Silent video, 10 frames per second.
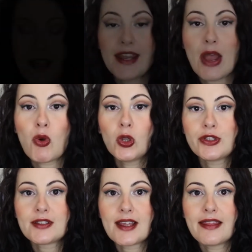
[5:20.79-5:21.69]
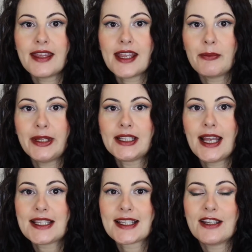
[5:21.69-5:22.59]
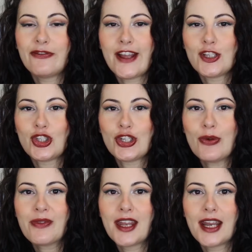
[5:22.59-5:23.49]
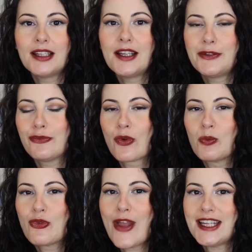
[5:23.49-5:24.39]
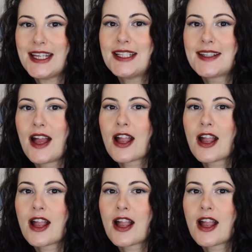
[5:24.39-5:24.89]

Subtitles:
Now on to something a bit less conventional that I learned from Reddit.